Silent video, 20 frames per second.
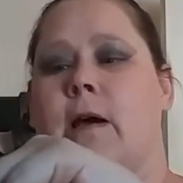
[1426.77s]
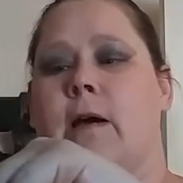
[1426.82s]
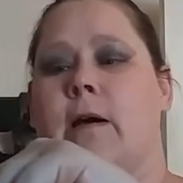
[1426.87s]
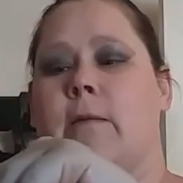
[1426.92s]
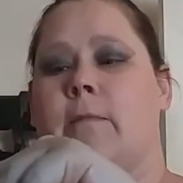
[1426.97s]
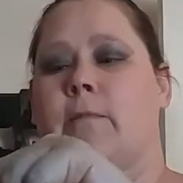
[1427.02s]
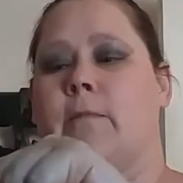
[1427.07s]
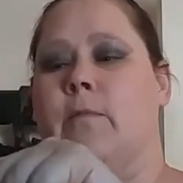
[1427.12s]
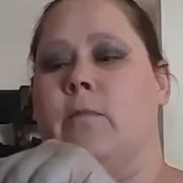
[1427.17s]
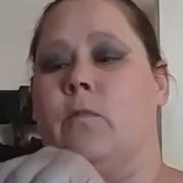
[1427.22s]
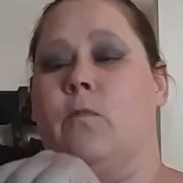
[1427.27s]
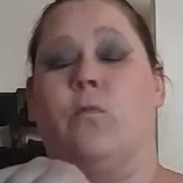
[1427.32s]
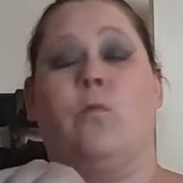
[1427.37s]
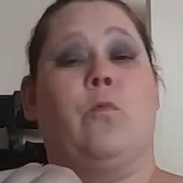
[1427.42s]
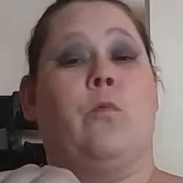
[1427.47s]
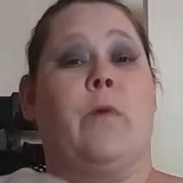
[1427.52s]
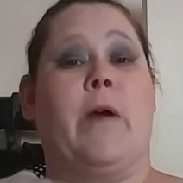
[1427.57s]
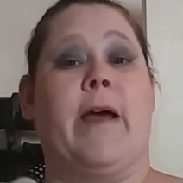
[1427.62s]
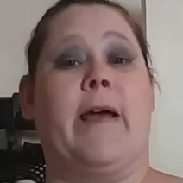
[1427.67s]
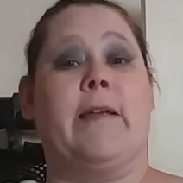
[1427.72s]
um,
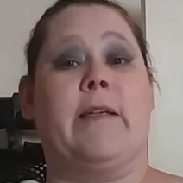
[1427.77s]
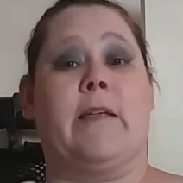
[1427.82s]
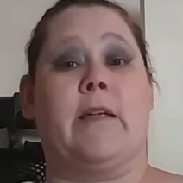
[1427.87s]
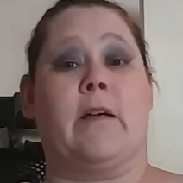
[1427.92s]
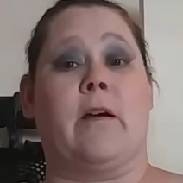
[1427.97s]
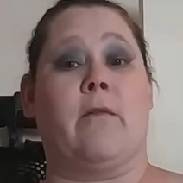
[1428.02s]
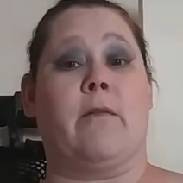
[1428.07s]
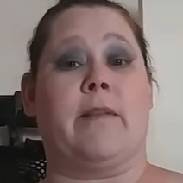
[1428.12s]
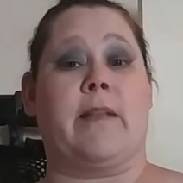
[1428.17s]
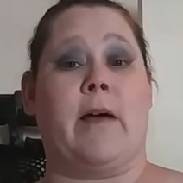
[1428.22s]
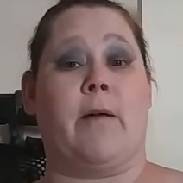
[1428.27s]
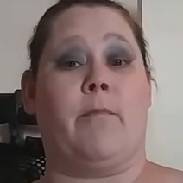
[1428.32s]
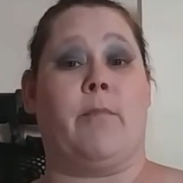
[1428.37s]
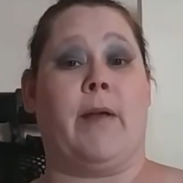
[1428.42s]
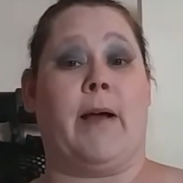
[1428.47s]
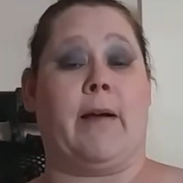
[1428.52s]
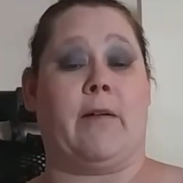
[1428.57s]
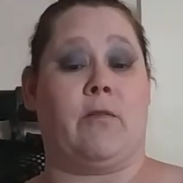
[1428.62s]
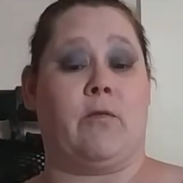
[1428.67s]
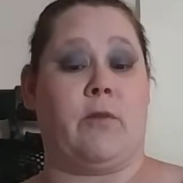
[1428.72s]
red to go with that
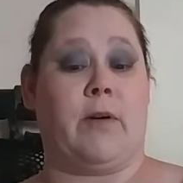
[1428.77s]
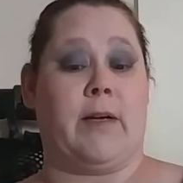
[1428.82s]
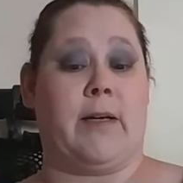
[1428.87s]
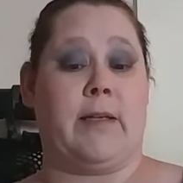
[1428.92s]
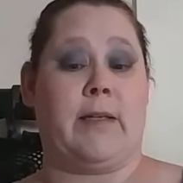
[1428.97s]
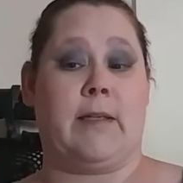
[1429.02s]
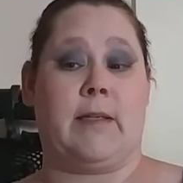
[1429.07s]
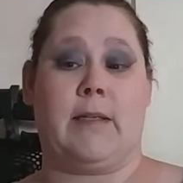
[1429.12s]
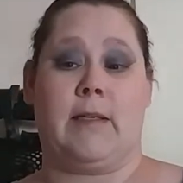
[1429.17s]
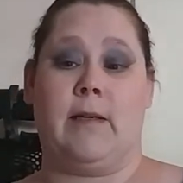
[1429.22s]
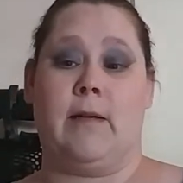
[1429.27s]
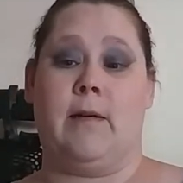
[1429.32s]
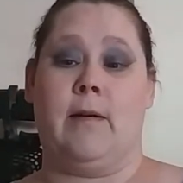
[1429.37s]
black dress.